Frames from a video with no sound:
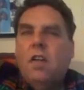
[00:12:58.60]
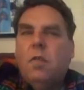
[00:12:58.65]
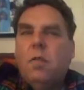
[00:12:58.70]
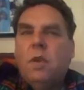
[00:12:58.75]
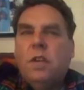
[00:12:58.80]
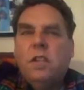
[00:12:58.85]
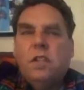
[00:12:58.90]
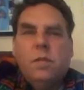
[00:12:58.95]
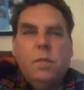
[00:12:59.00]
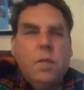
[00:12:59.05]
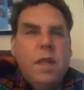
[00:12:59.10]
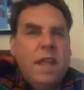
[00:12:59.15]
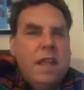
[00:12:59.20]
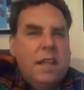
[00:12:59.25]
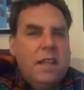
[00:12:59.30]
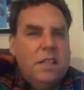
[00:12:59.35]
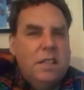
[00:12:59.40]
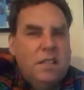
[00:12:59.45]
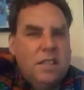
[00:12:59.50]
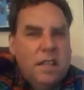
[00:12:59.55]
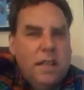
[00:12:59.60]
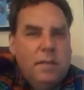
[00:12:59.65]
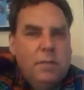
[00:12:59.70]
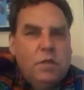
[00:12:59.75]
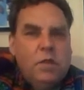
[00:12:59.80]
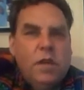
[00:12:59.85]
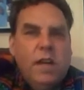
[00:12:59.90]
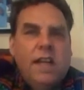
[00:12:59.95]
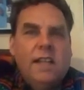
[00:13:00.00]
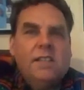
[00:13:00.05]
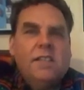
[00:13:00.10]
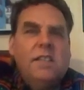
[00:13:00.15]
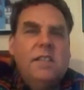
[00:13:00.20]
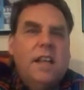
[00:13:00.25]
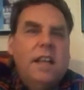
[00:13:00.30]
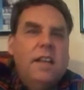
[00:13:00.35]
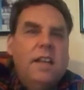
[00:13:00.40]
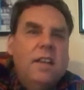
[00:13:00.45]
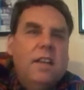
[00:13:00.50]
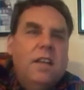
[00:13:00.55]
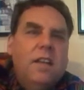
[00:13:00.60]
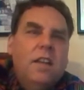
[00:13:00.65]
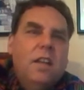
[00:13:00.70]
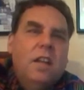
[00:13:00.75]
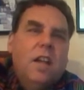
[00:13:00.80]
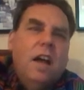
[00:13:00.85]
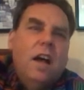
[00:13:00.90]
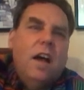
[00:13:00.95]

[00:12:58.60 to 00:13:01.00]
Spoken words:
which may seem transcendent,